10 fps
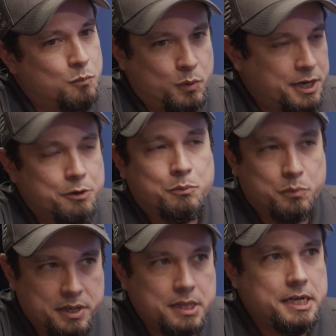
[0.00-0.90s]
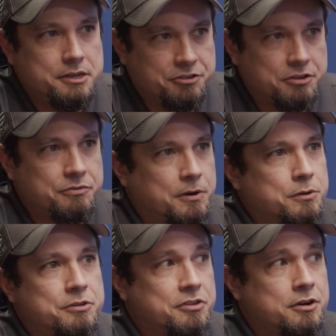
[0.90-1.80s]
We're really just
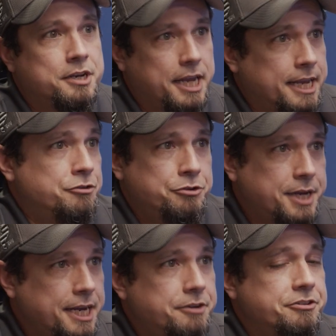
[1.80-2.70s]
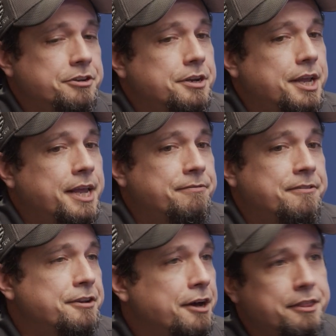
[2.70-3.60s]
focused on education. If
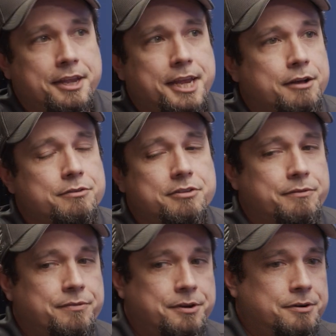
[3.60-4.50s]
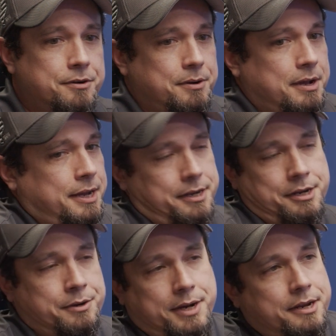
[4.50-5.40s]
nothing else, I
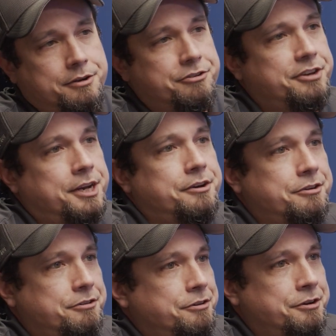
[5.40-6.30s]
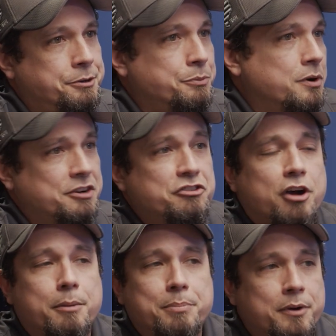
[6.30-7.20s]
understand you want to
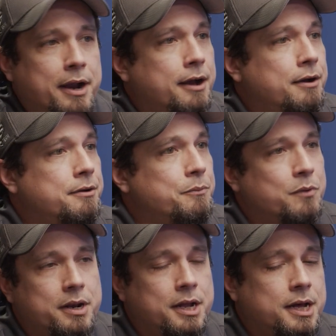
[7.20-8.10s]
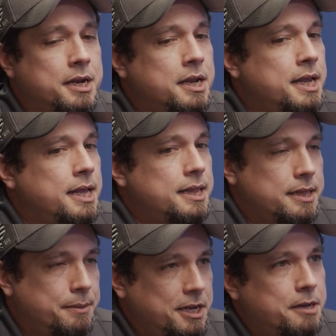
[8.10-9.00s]
shop around and whatnot.
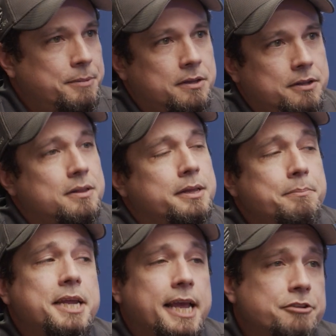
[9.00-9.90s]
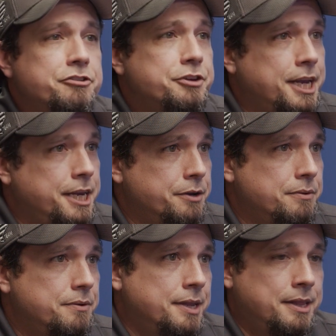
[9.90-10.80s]
Let me come out there. Let me educate you
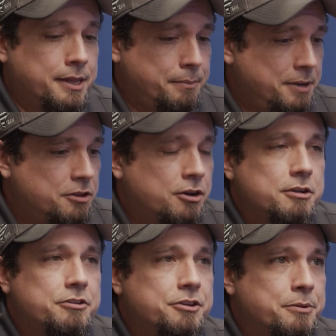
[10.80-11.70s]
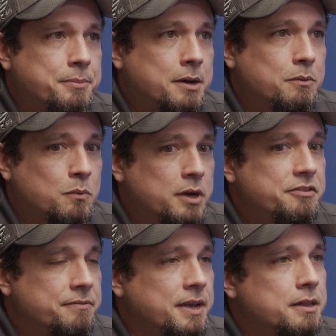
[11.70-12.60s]
and let me talk to you about
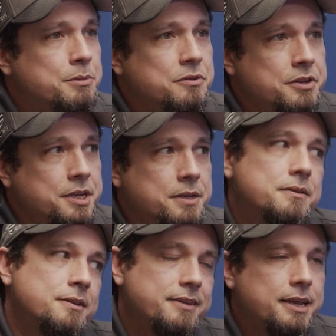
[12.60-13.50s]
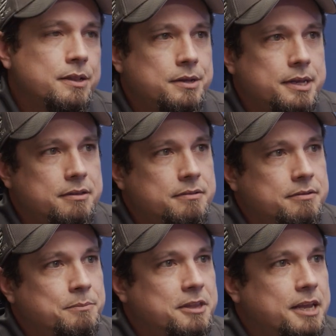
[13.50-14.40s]
what's available to you and take a look at
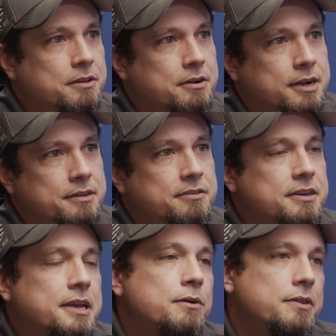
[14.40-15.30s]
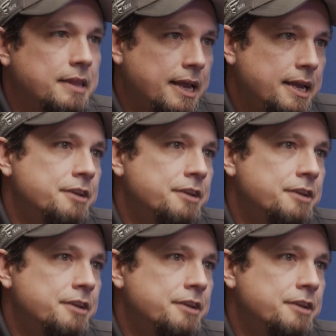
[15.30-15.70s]
some of the other guys, see how they